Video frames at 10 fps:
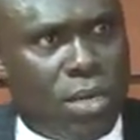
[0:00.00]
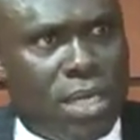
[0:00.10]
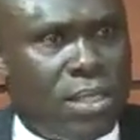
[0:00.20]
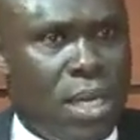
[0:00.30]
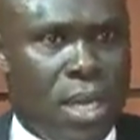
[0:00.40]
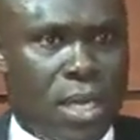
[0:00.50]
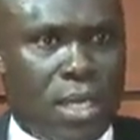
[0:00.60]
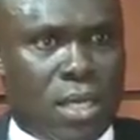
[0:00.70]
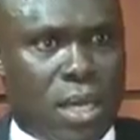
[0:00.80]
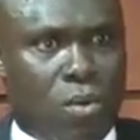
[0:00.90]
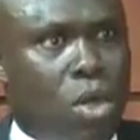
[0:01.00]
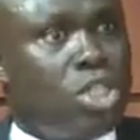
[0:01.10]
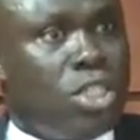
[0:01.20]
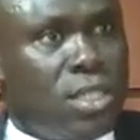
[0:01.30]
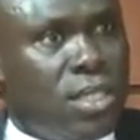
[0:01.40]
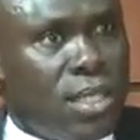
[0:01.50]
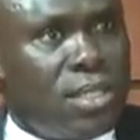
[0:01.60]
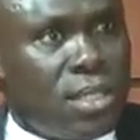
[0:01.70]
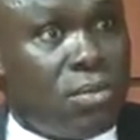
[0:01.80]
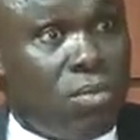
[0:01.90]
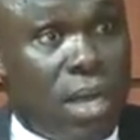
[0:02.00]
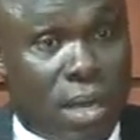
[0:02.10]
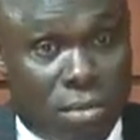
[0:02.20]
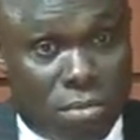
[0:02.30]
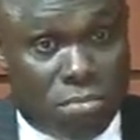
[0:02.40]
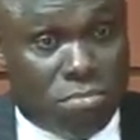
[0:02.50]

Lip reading: US, in Washington, D.C., where